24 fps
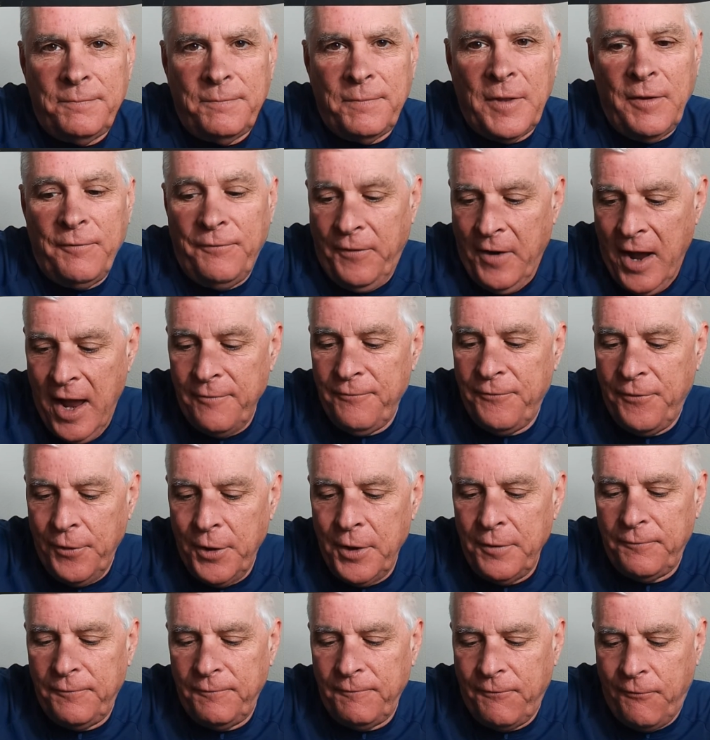five
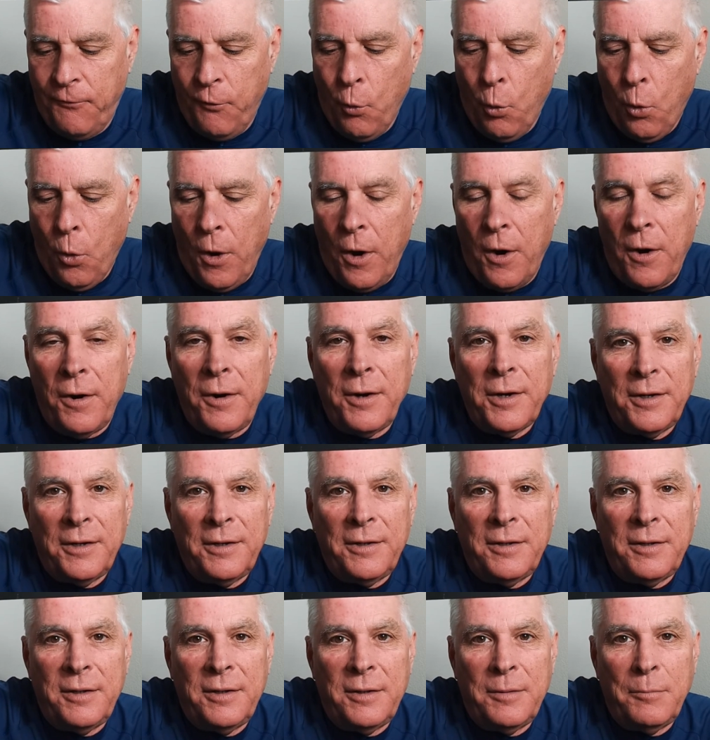foot four,
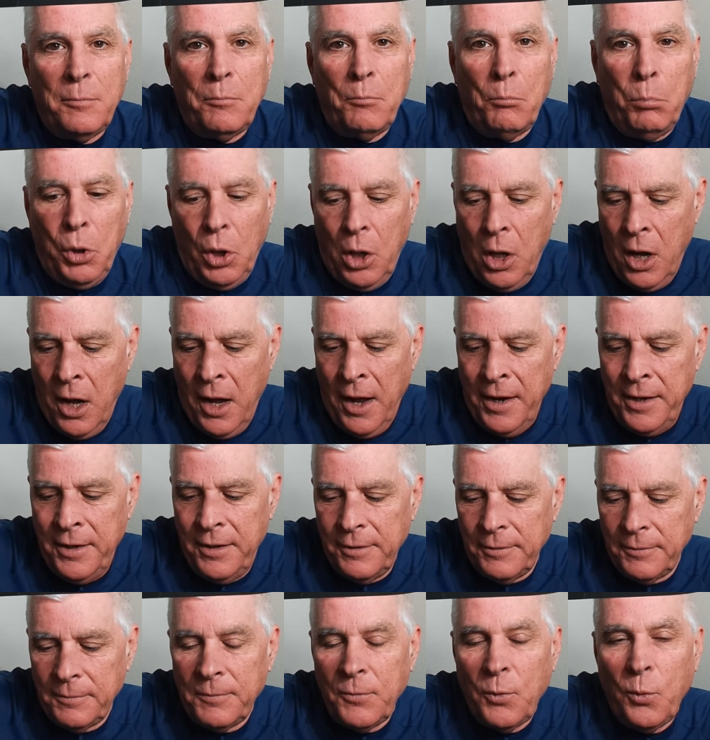blonde,
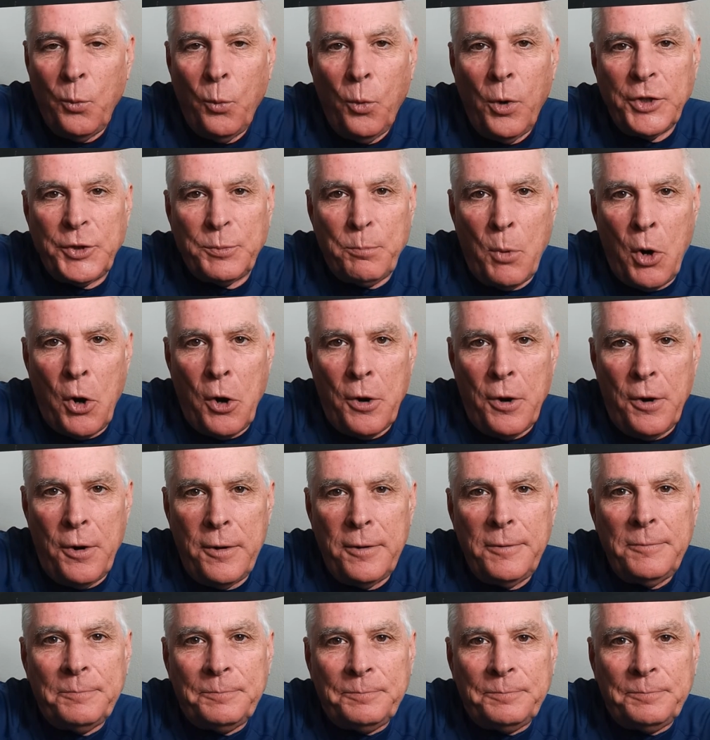was murdered.